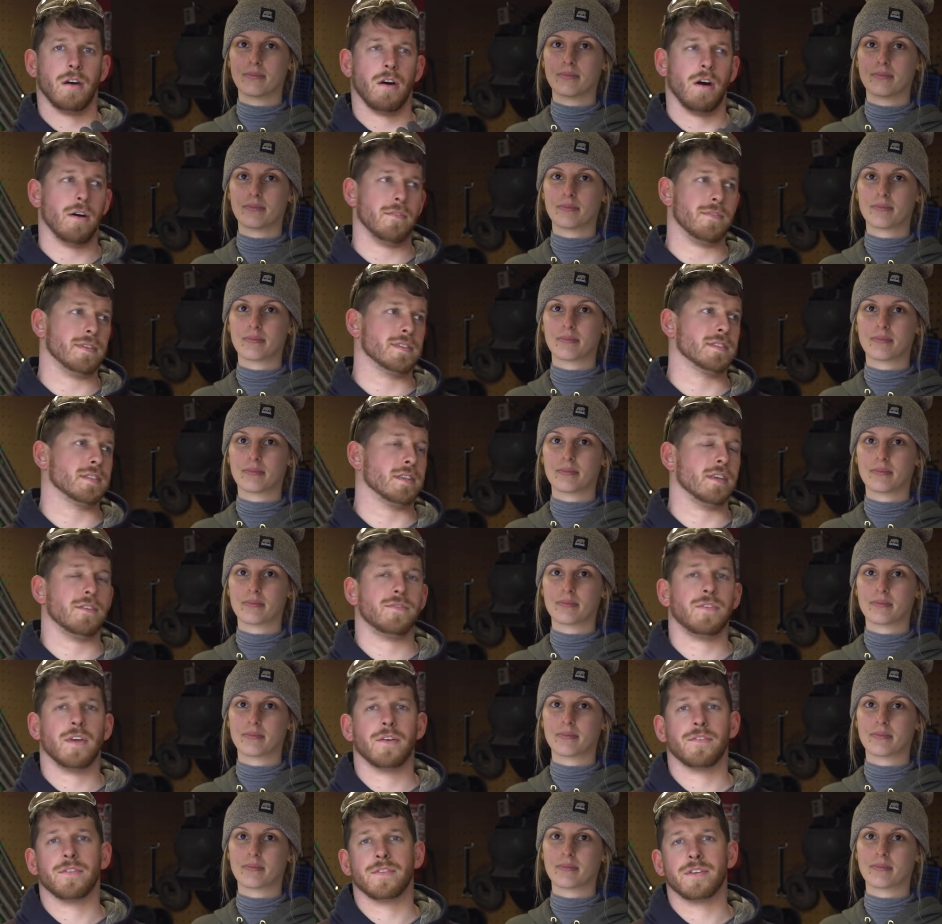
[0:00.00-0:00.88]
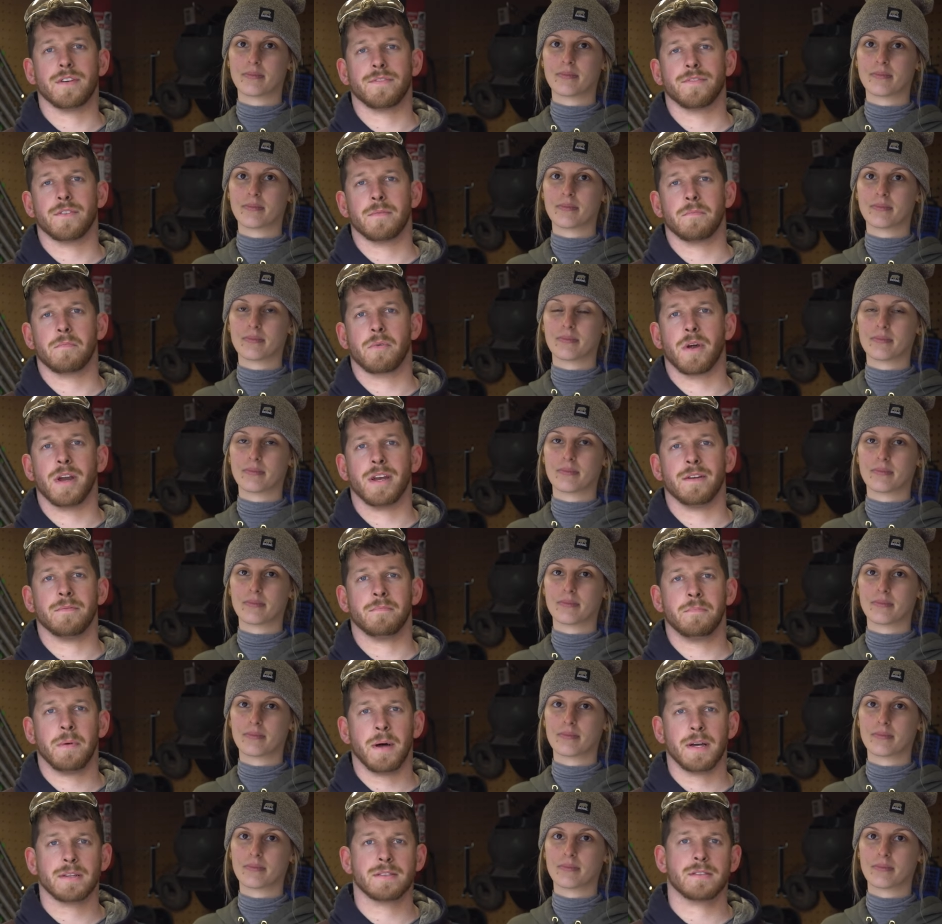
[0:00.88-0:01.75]
Speaker 1: Obviously, if you have a different brand
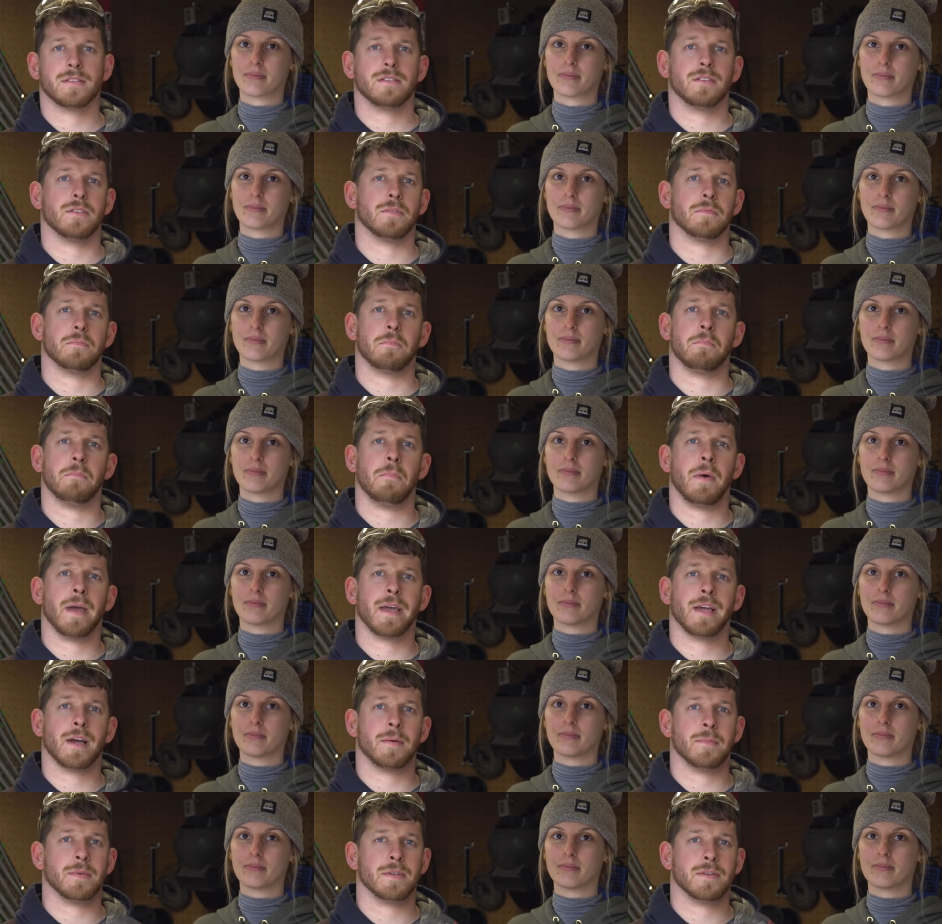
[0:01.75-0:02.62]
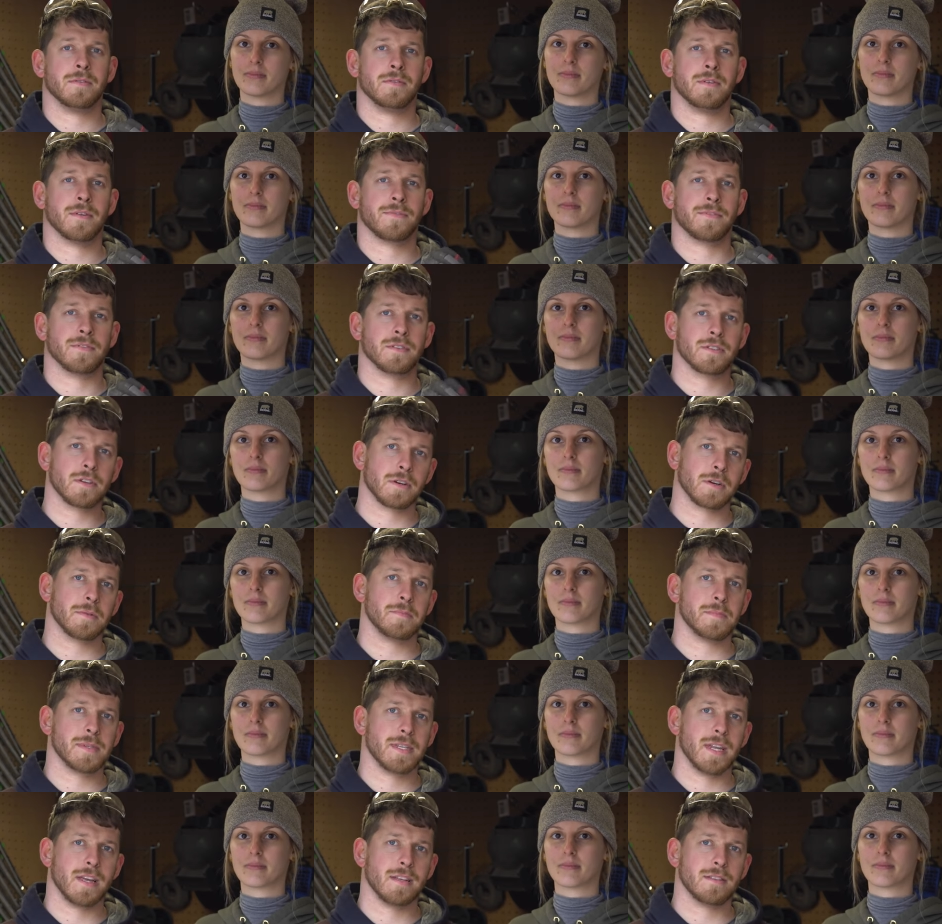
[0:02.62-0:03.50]
of bus, you might come into different
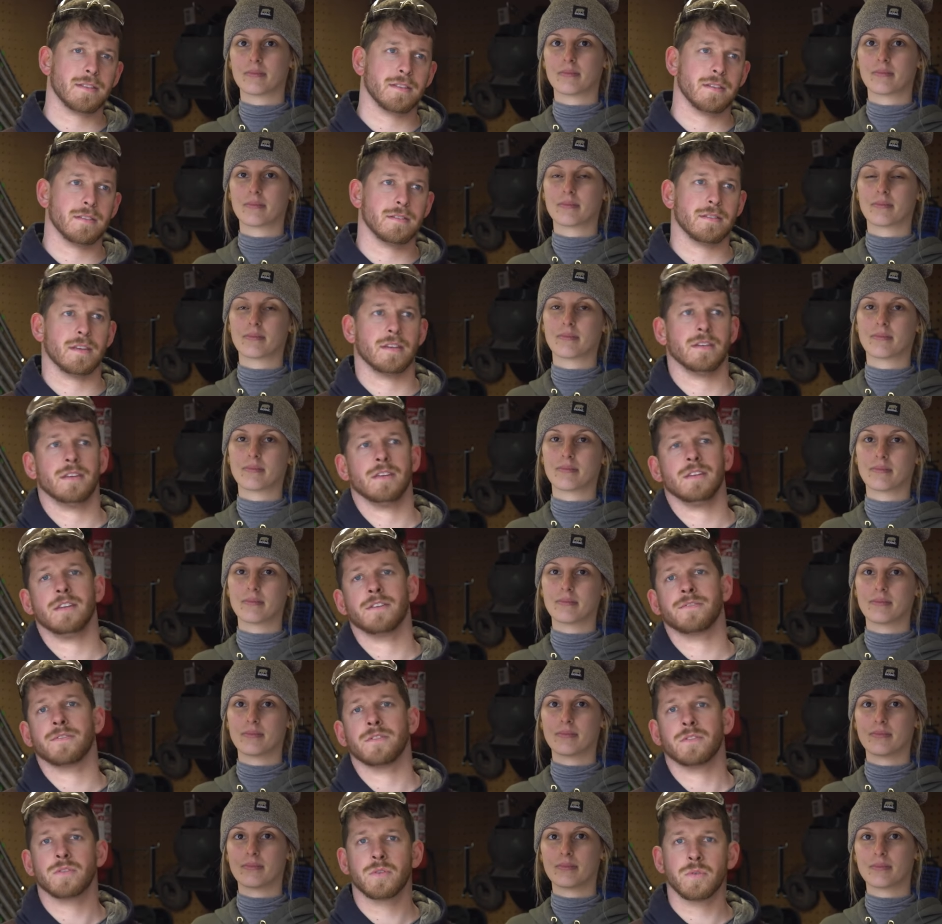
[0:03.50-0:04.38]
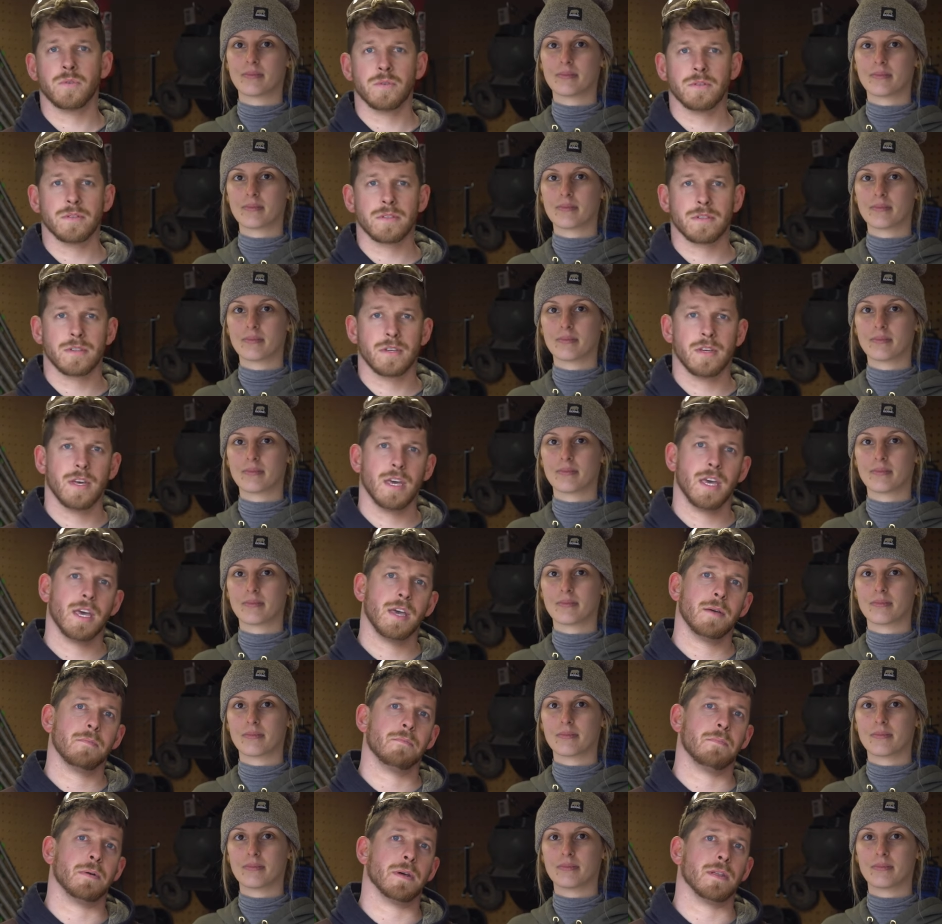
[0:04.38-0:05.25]
circumstances and need different tools.
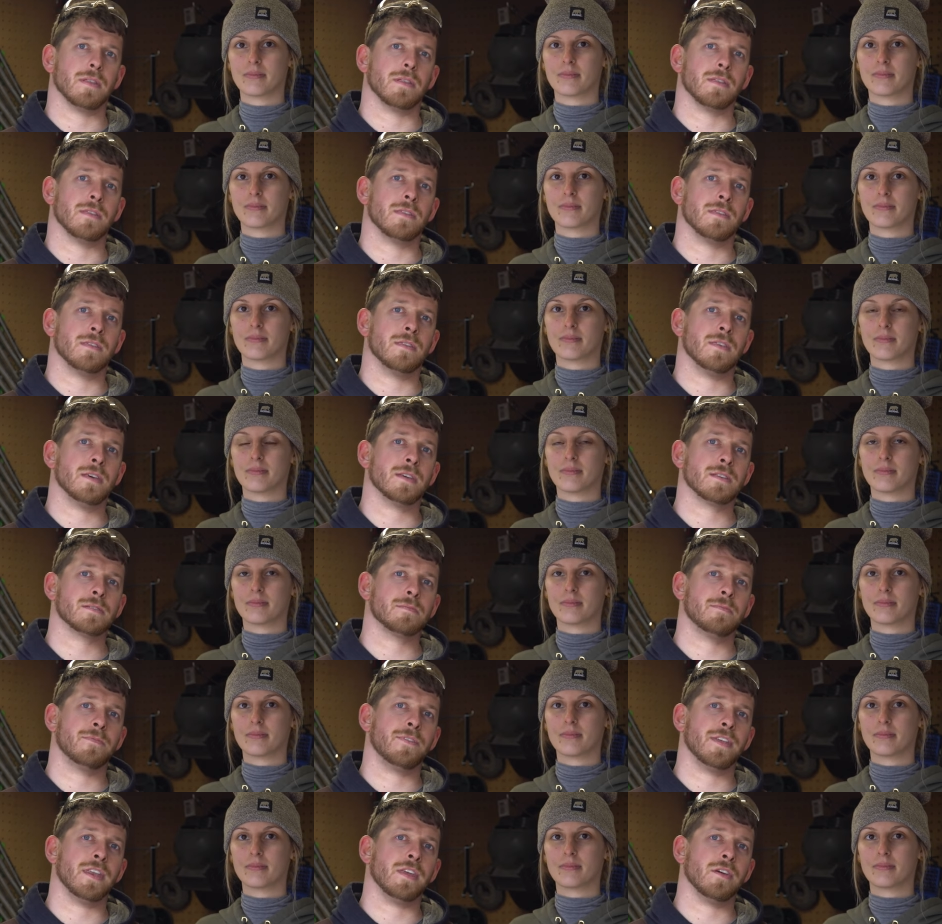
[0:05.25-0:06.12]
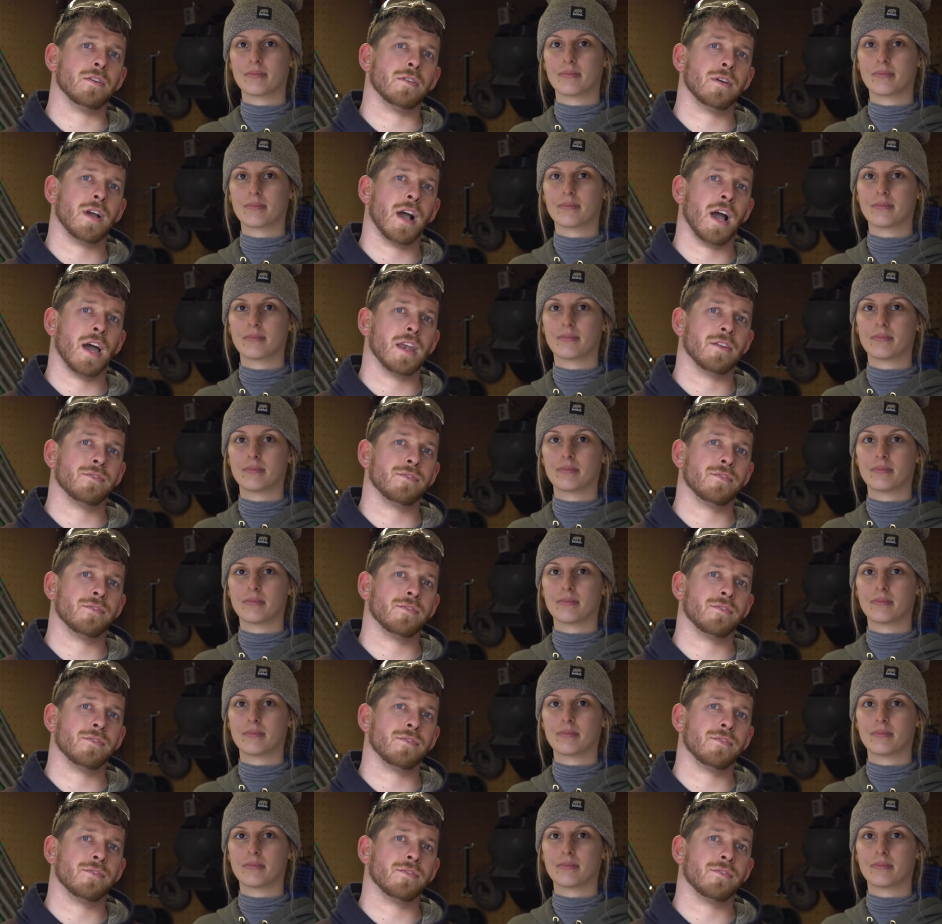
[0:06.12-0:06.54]
But this video kind